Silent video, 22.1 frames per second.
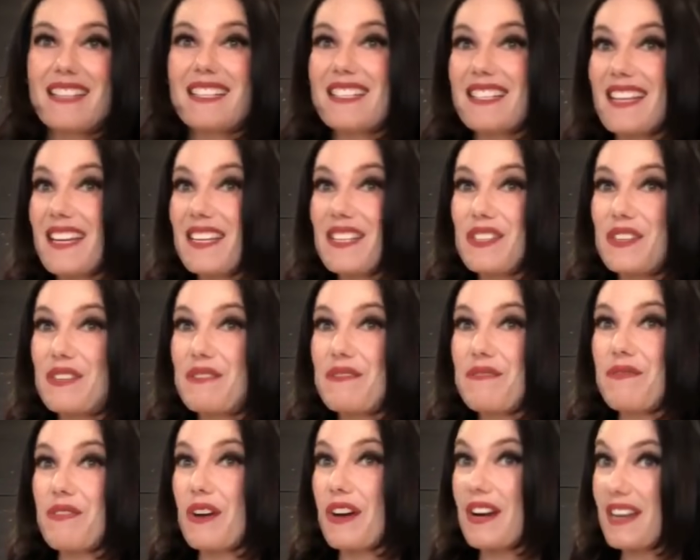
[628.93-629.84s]
Stay
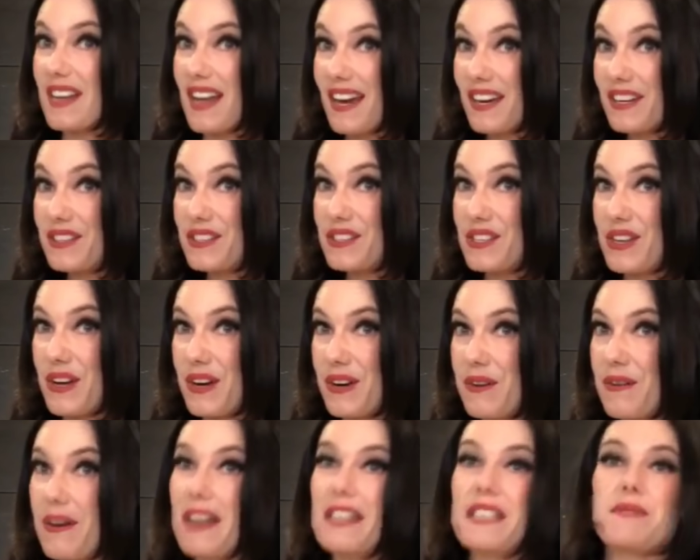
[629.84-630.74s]
tuned for our next
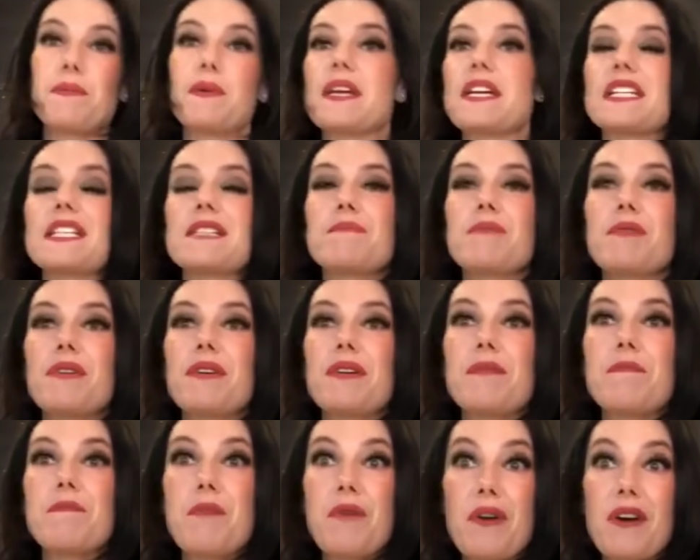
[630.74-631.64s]
show as we
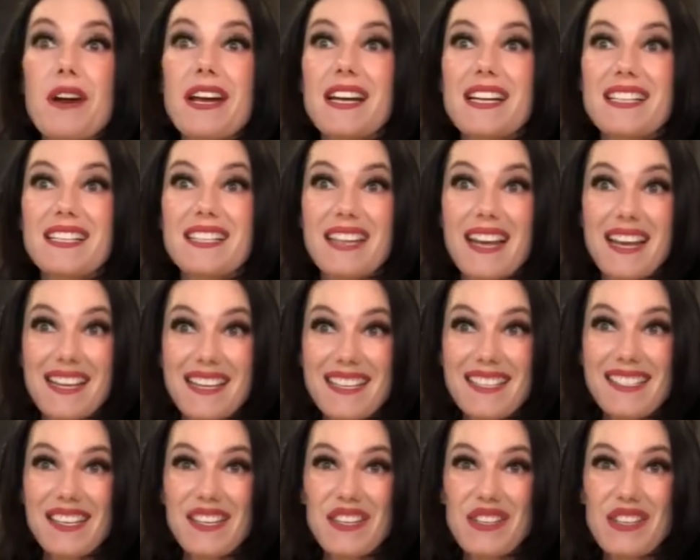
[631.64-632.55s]
explore more
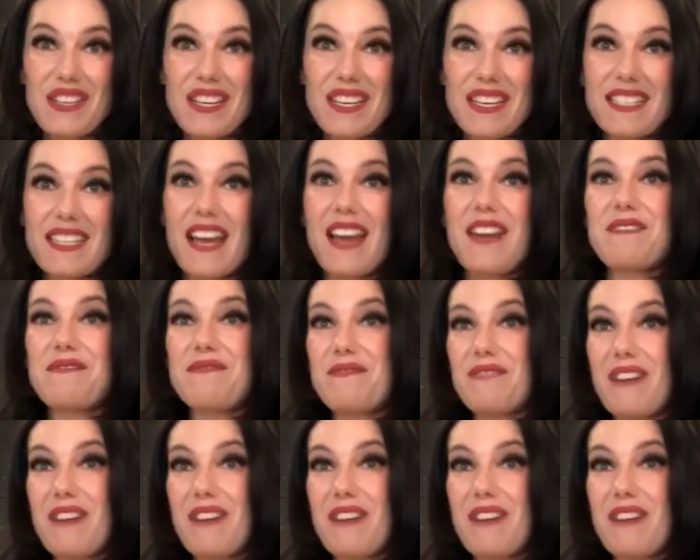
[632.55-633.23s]
exciting dishes and